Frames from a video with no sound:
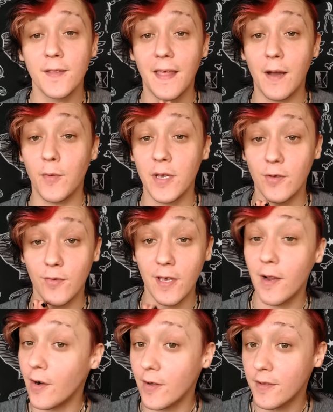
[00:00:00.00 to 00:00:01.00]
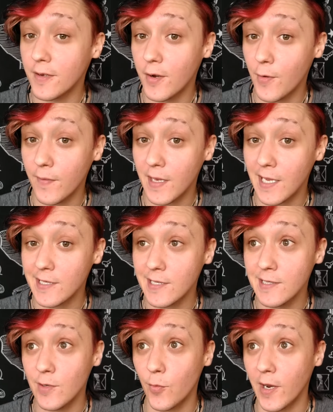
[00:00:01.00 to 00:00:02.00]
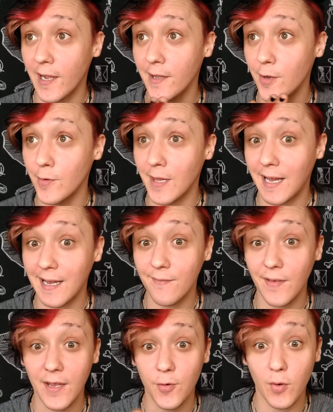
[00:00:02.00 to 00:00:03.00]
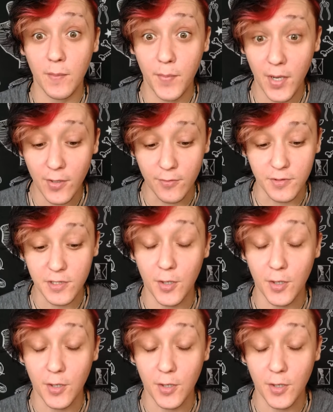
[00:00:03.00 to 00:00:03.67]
That way you get all the notifications of when I go live and or post.